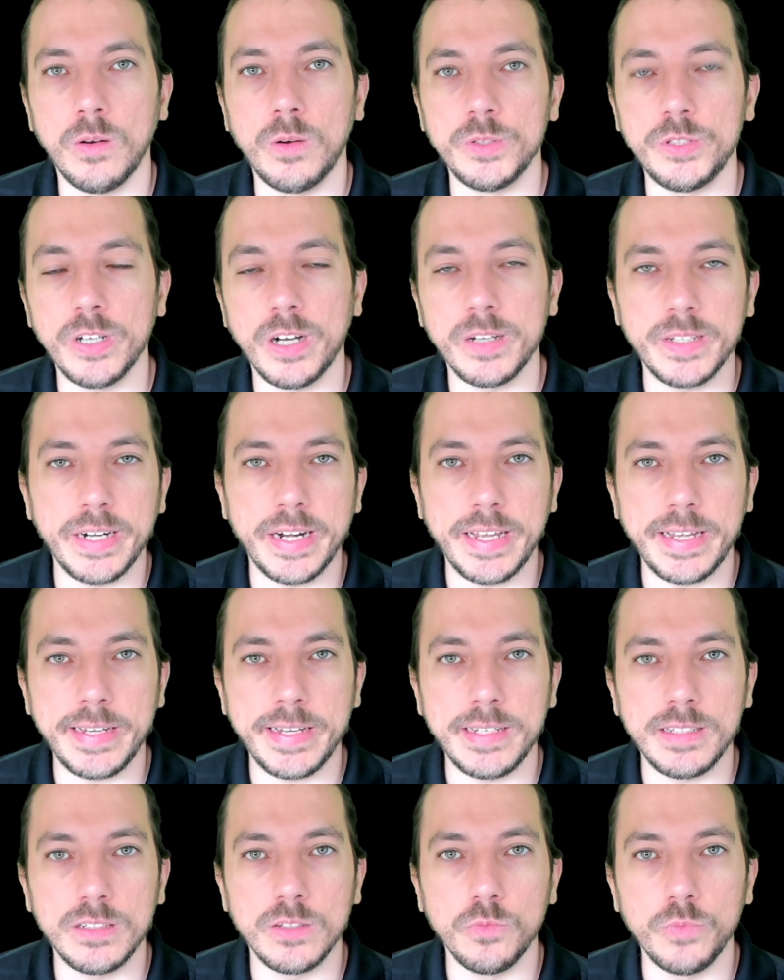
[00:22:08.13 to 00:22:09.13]
On the other
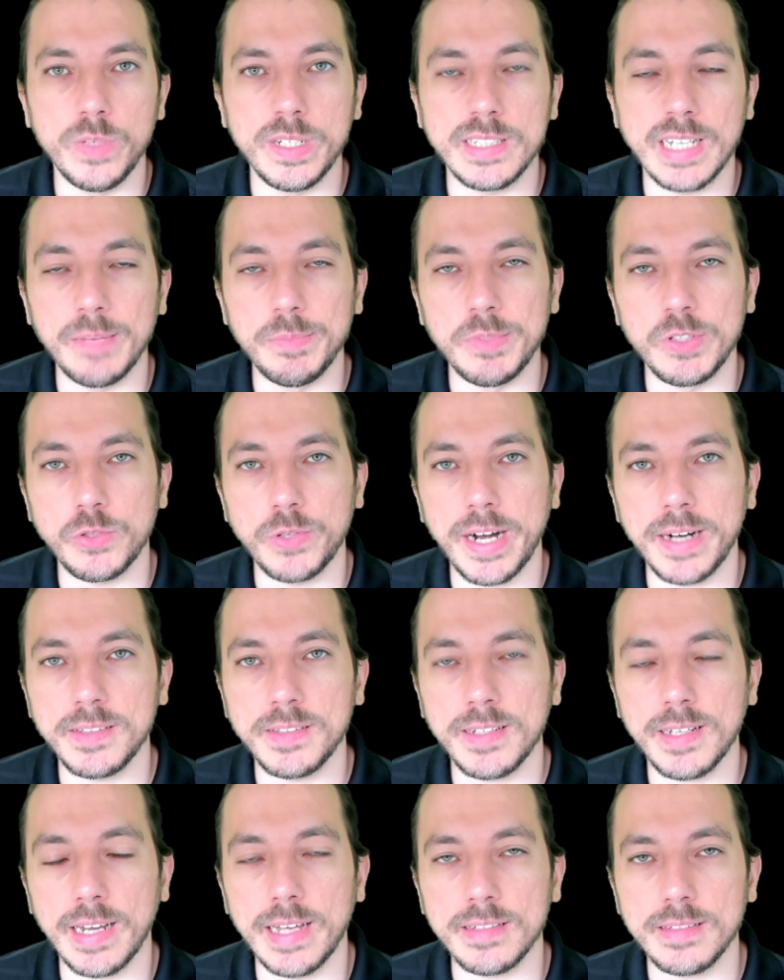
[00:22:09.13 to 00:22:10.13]
hand, with
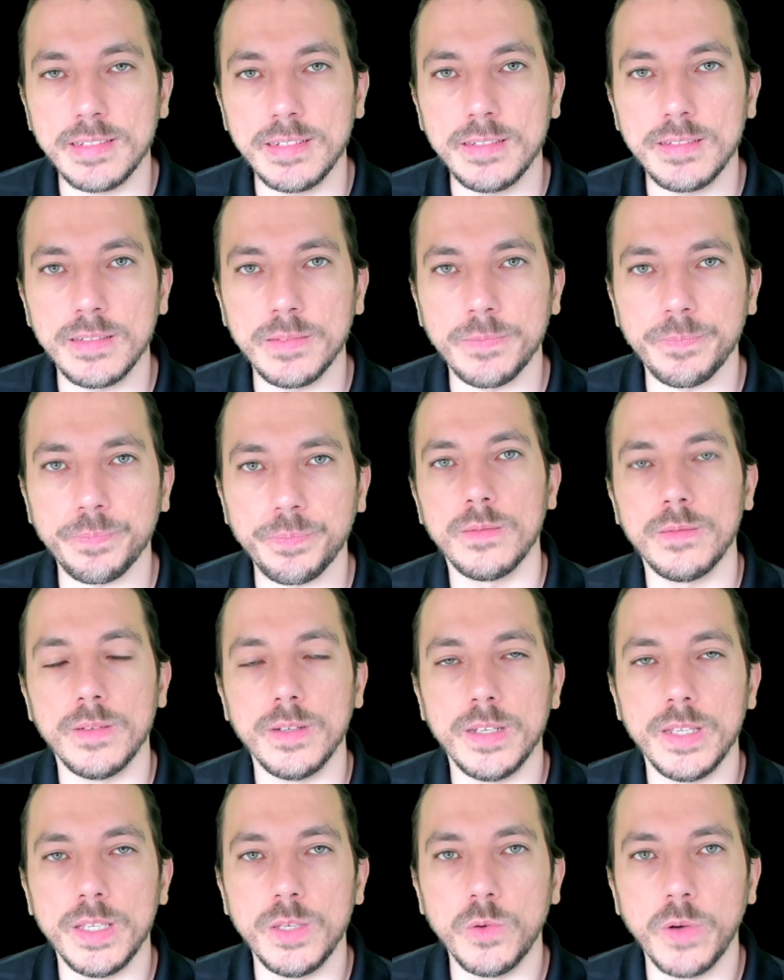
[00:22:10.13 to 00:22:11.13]
abstract classes,
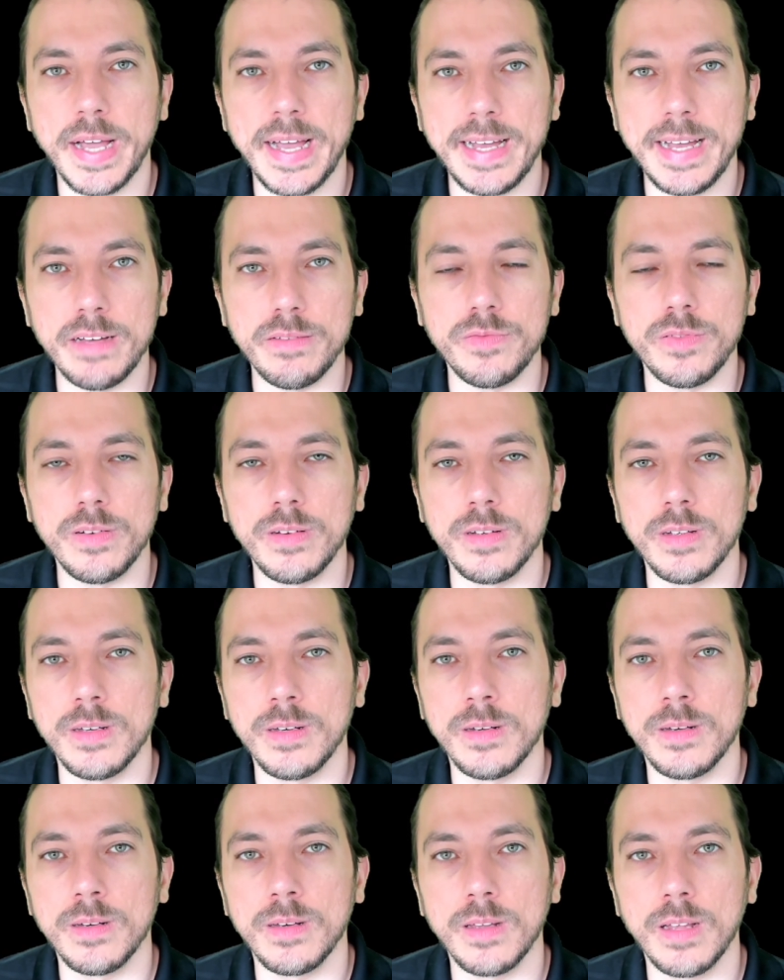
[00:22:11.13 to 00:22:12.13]
you have
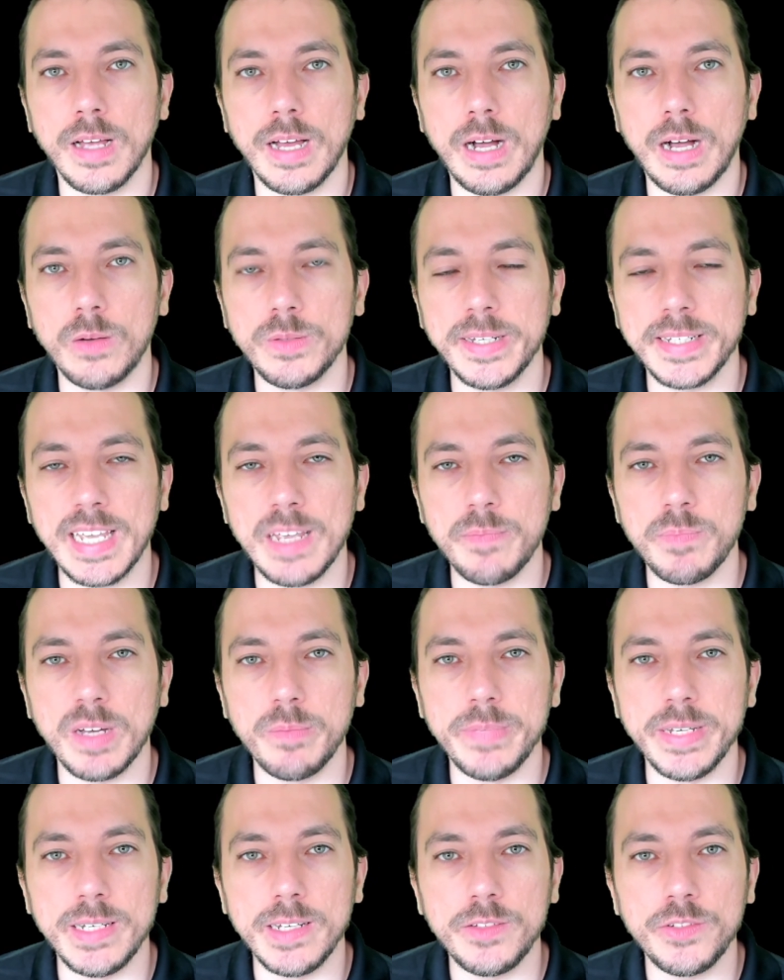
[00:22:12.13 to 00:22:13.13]
all the
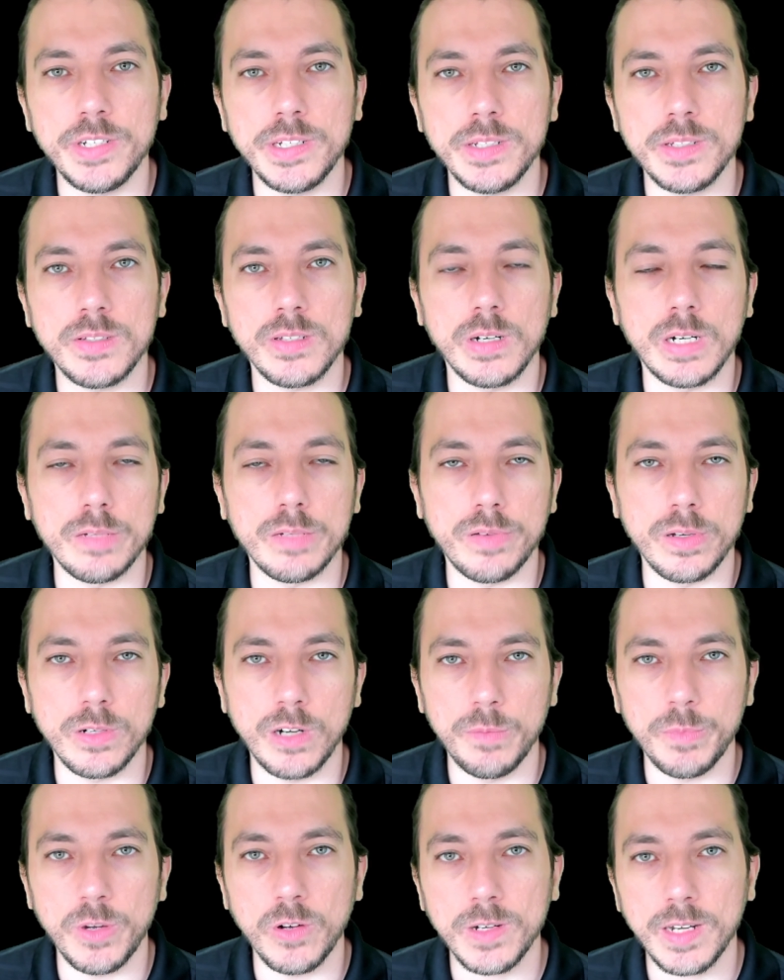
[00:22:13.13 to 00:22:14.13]
capabilities of
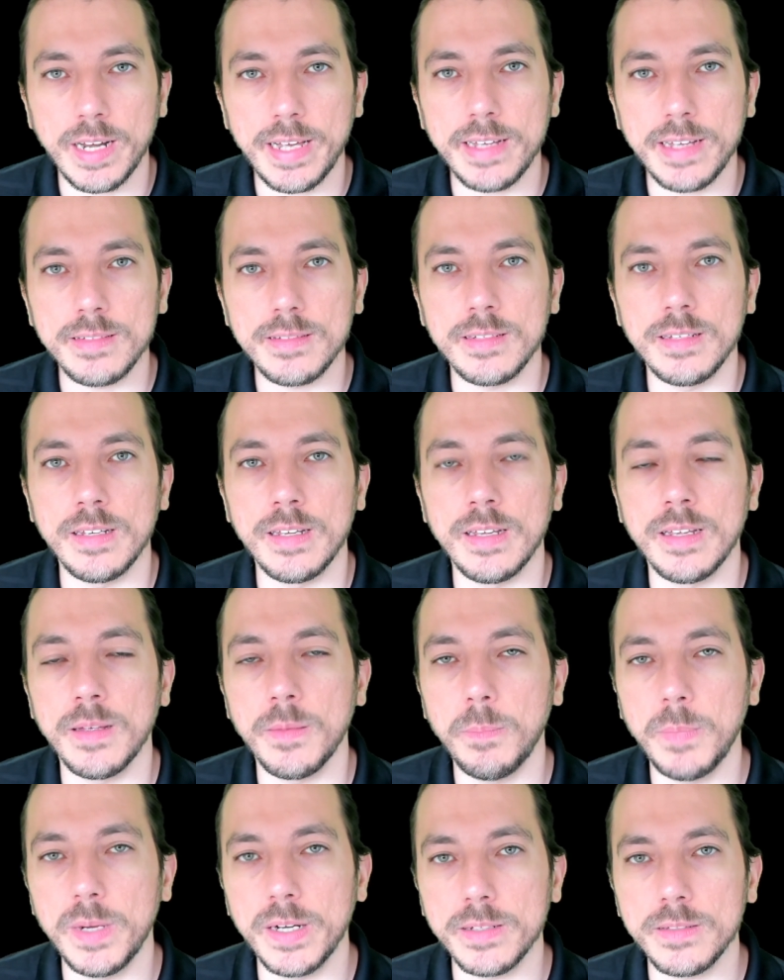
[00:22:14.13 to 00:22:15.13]
a normal class,
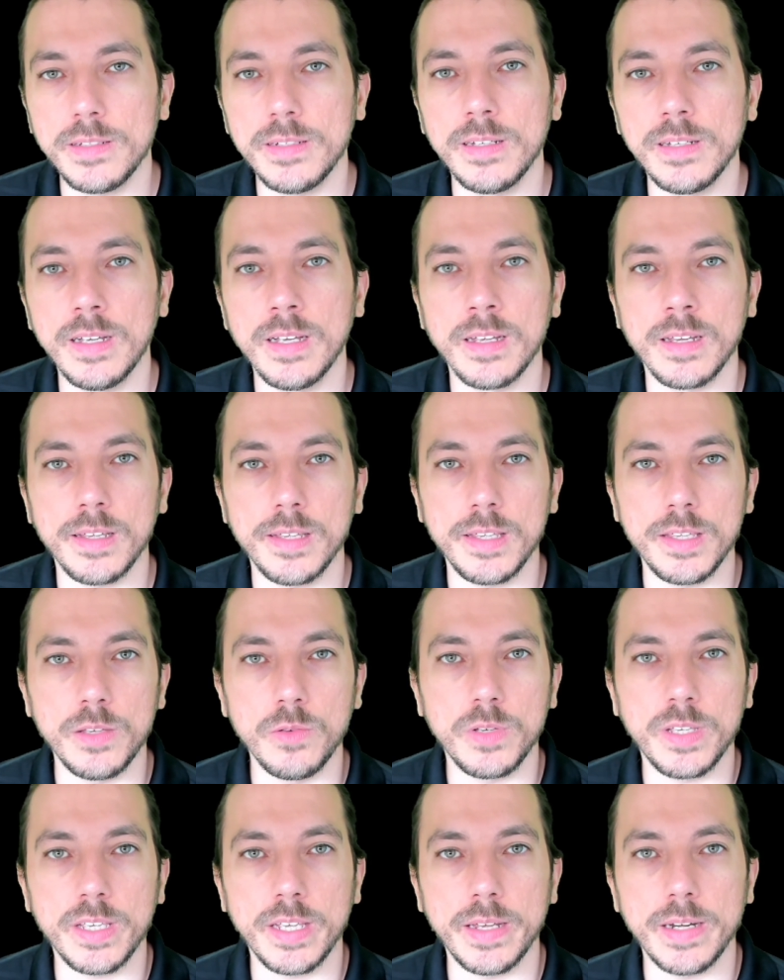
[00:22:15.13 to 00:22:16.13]
but
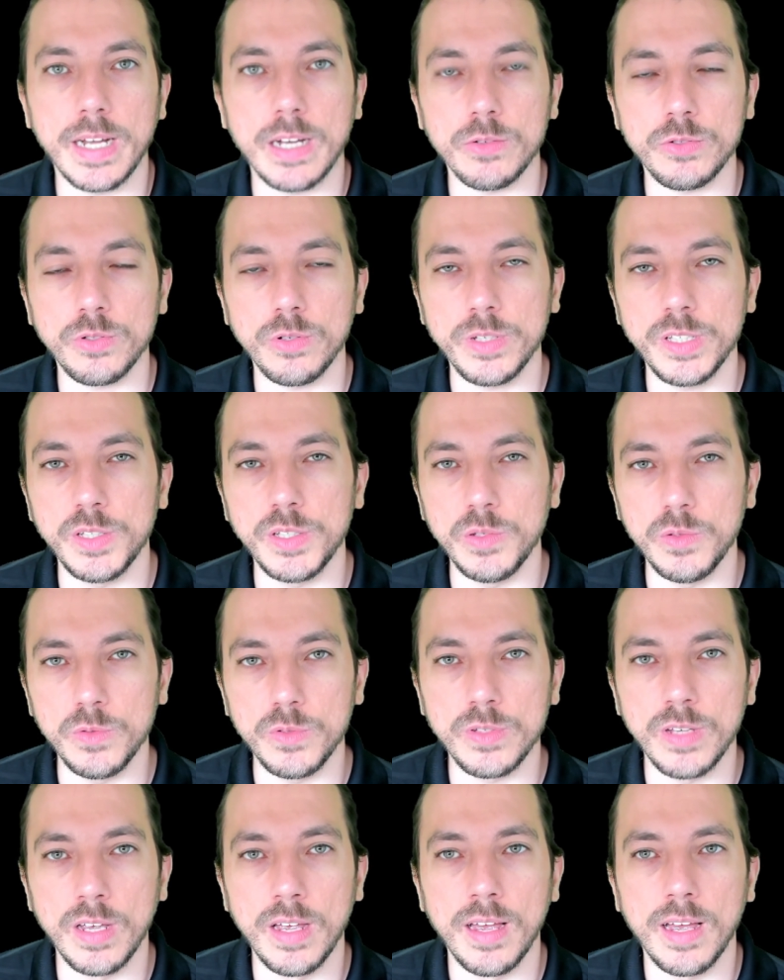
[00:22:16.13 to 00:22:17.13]
you can also
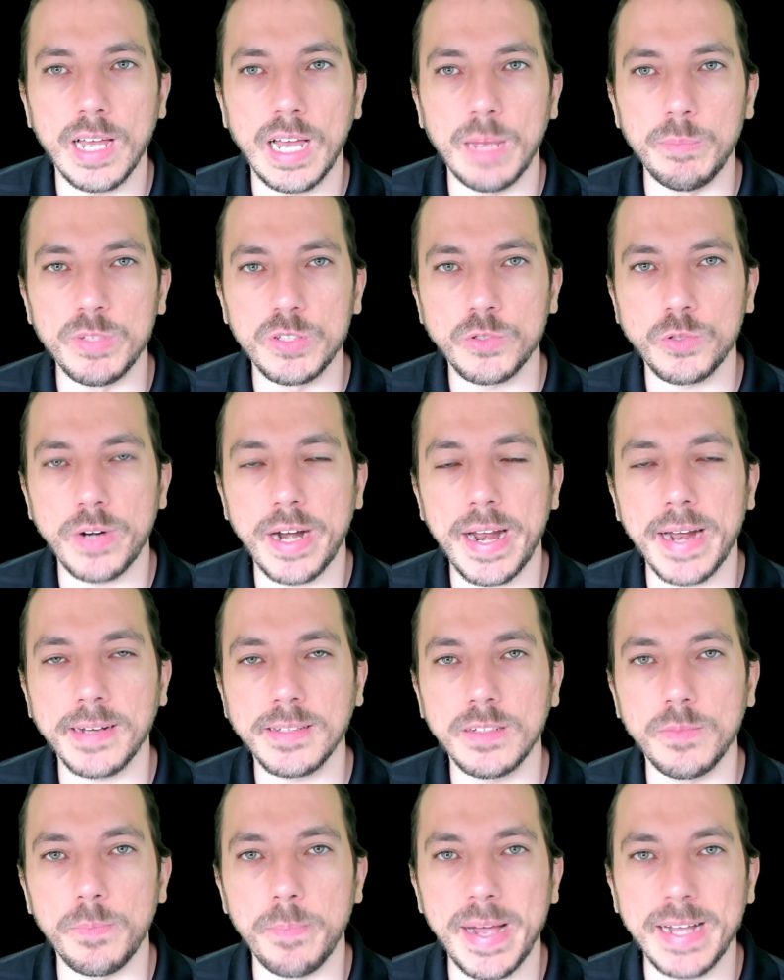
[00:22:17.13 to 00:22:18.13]
use
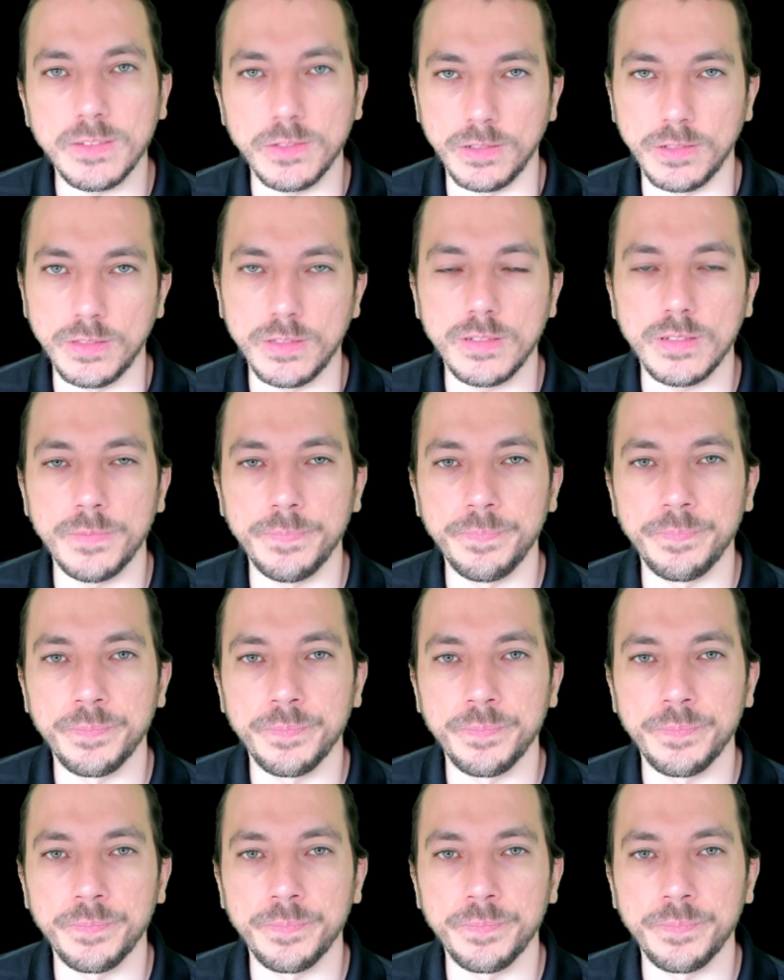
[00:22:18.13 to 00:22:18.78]
abstract methods.